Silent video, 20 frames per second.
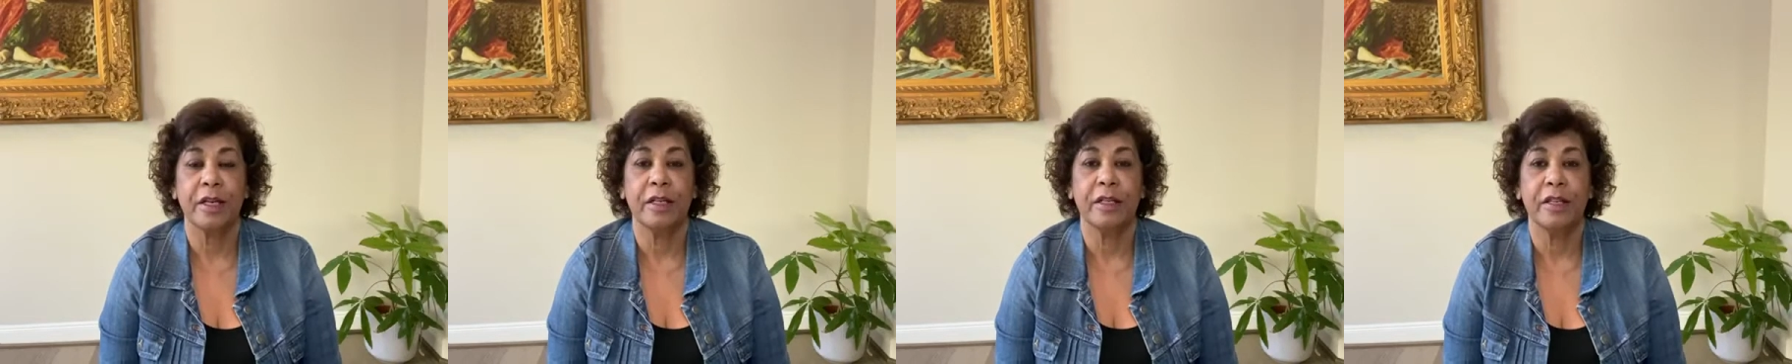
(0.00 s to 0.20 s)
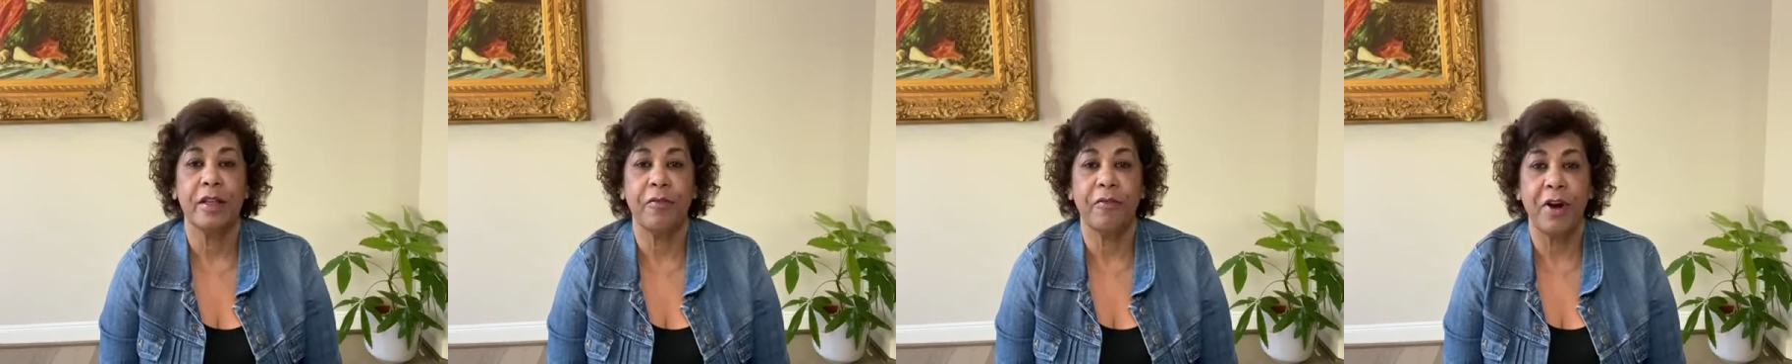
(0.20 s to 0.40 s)

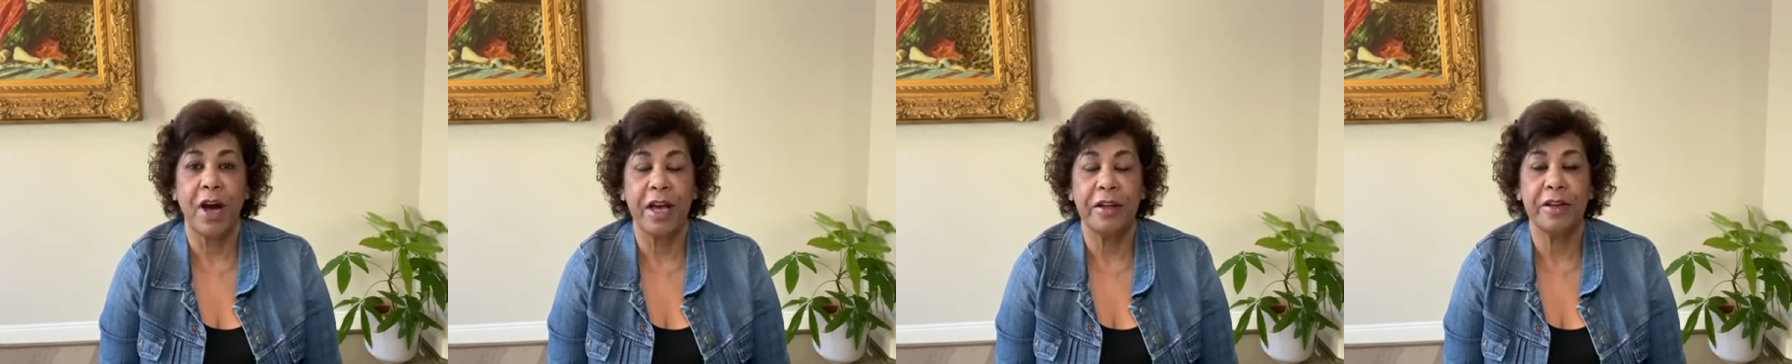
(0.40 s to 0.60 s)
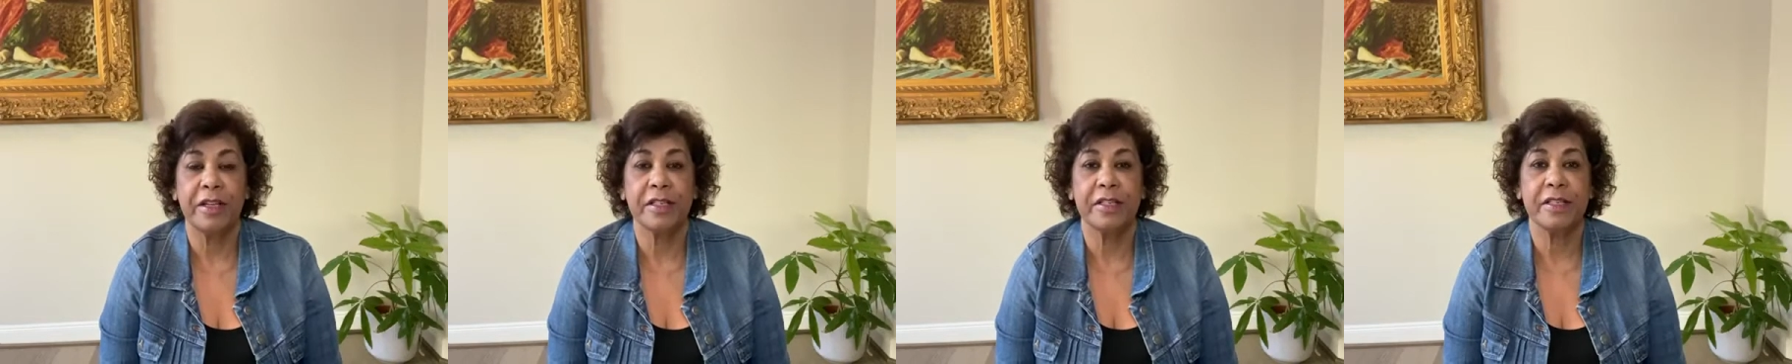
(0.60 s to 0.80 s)
the
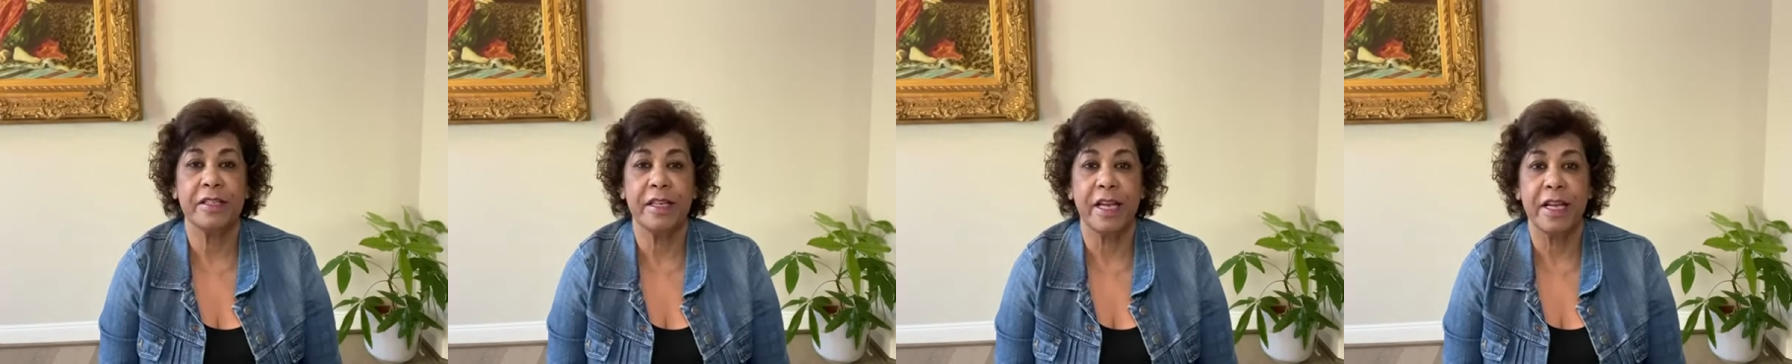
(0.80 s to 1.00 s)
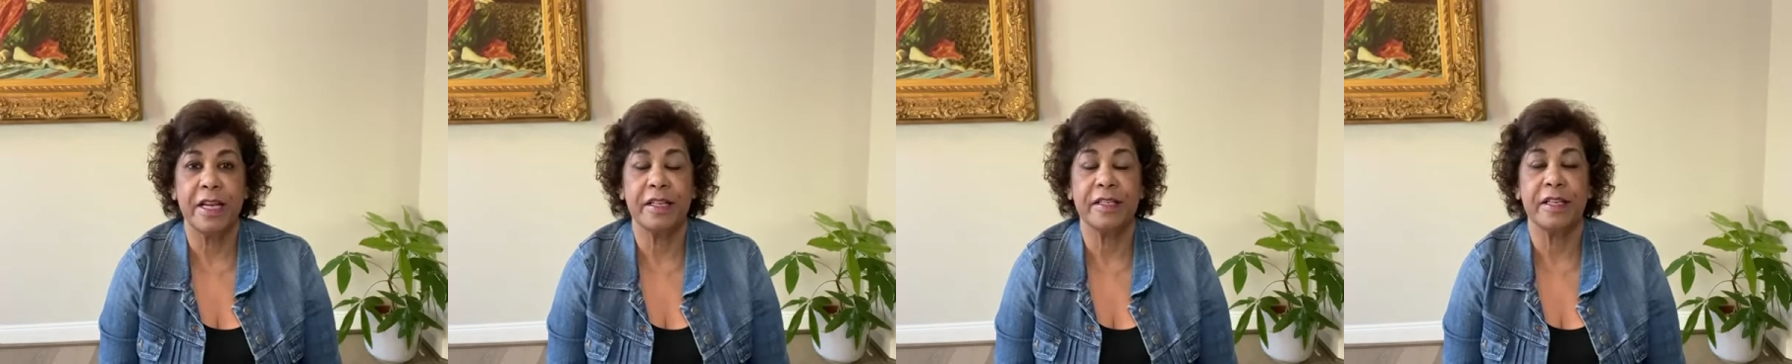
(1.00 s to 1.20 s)
virus
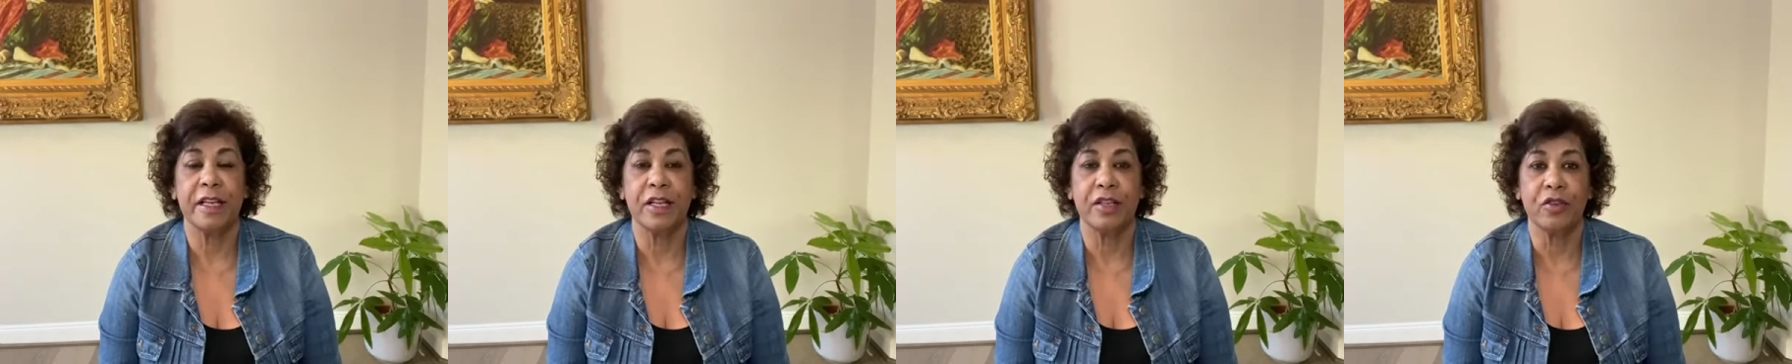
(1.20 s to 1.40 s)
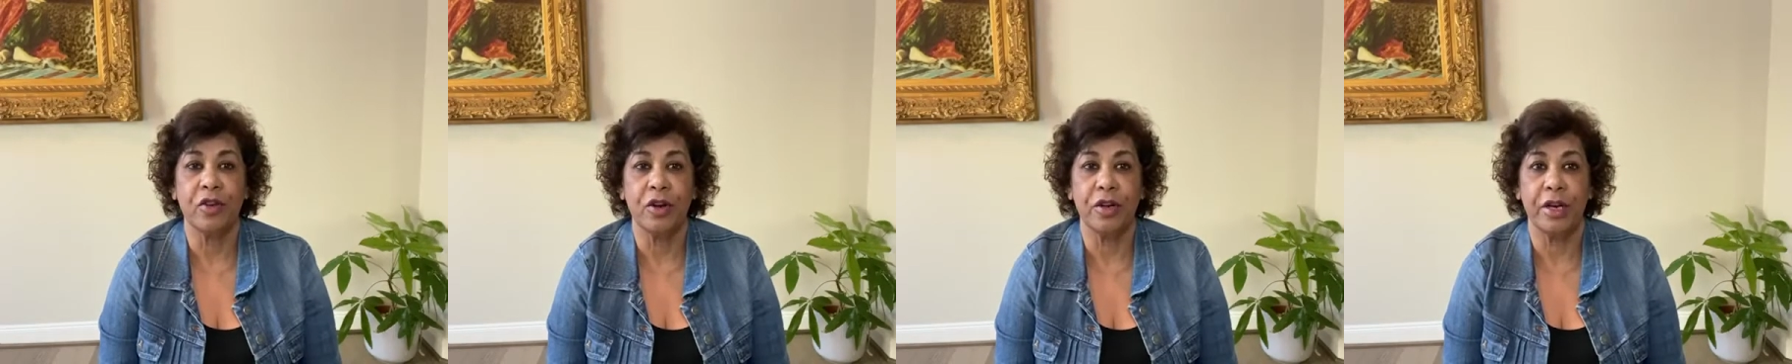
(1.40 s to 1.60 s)
stays
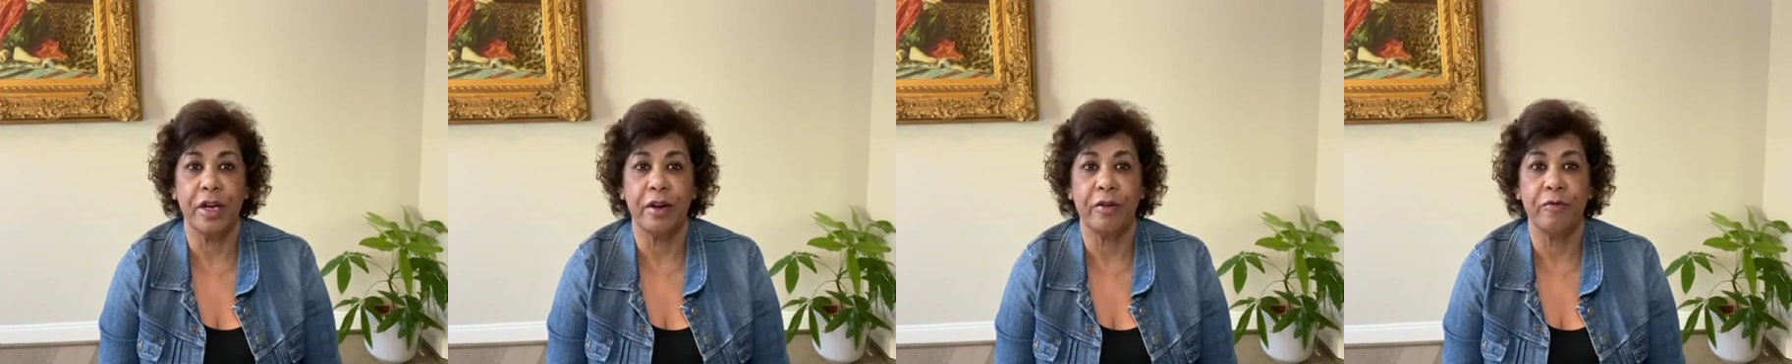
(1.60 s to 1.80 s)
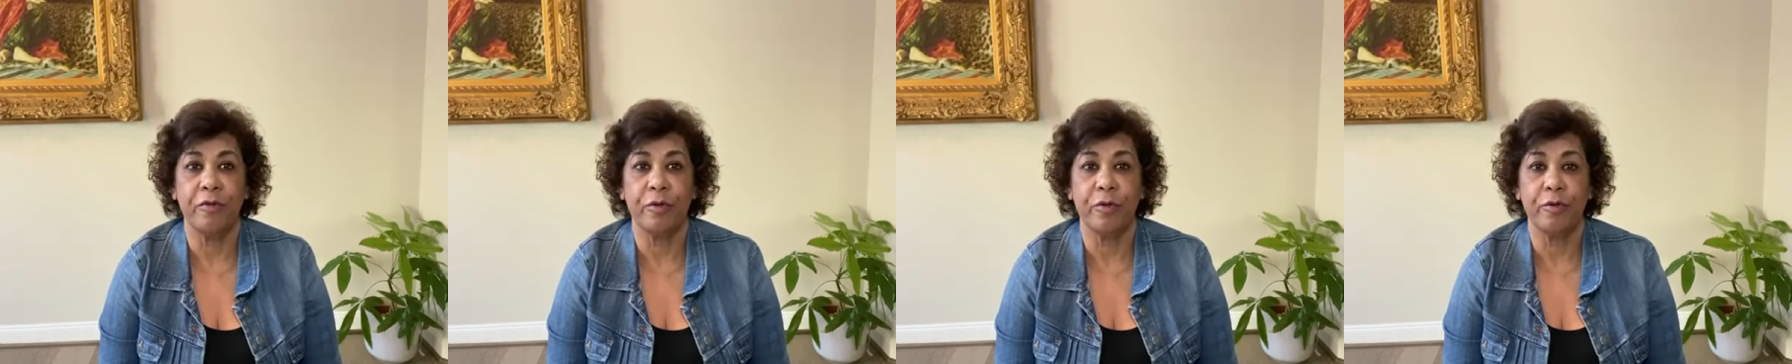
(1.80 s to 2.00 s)
in your
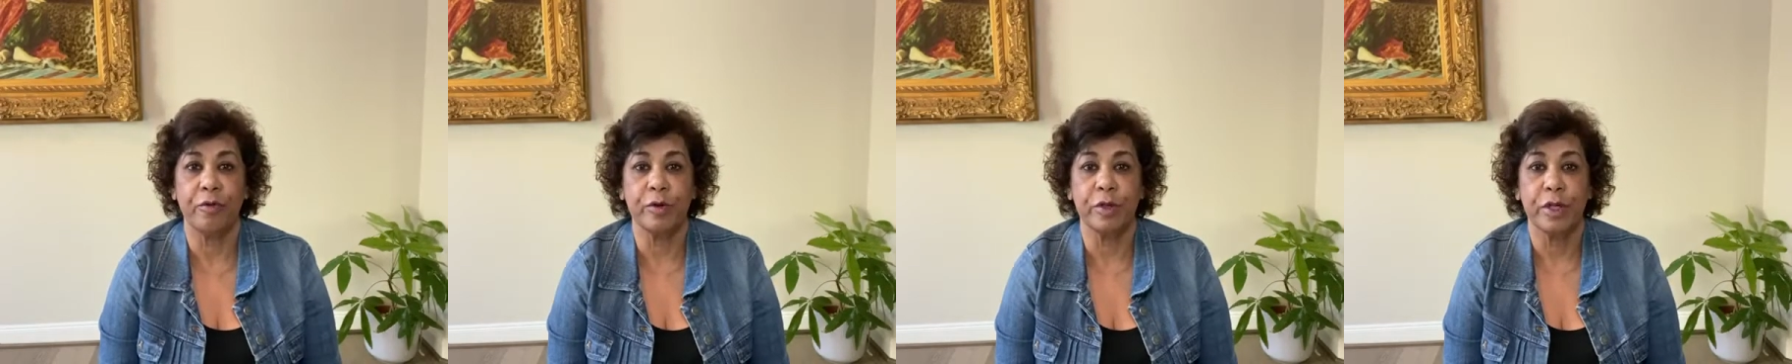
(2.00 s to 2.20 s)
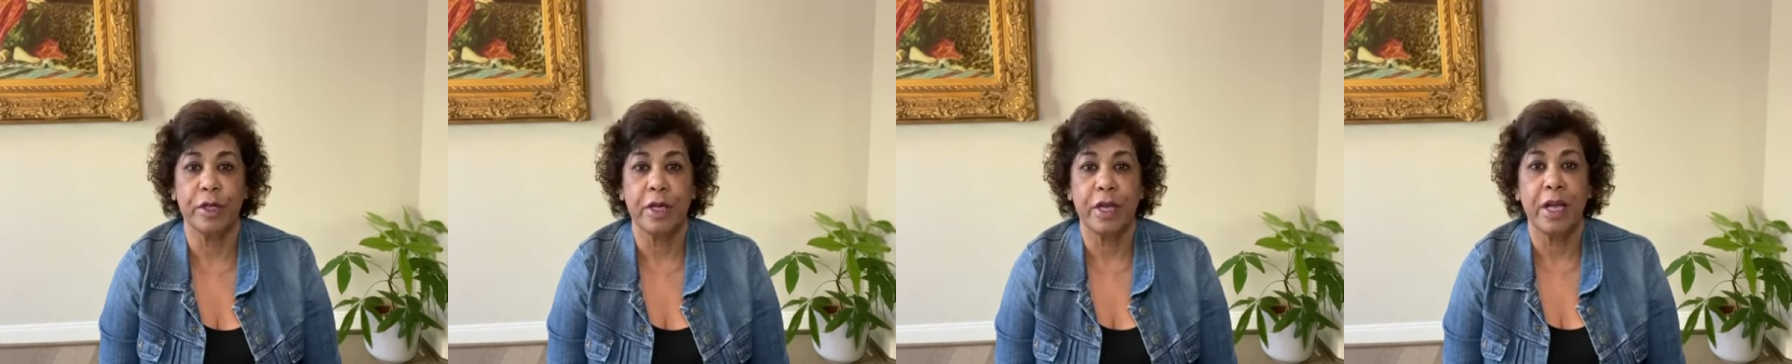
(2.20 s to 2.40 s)
nerve root